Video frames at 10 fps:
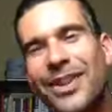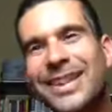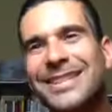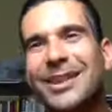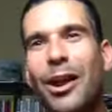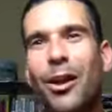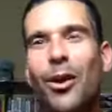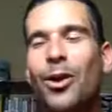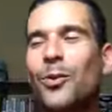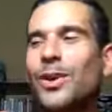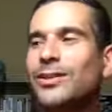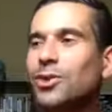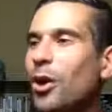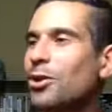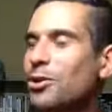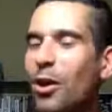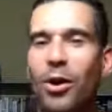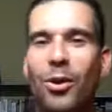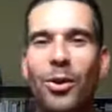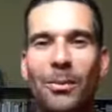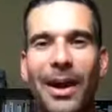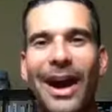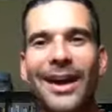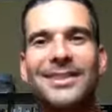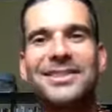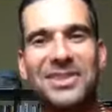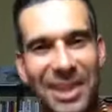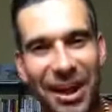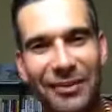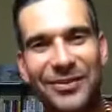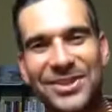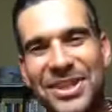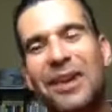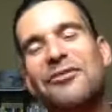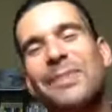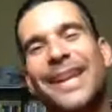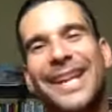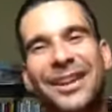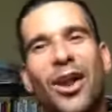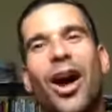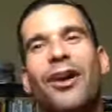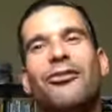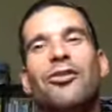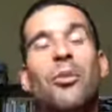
there's a lot we don't know about stuff meaning life,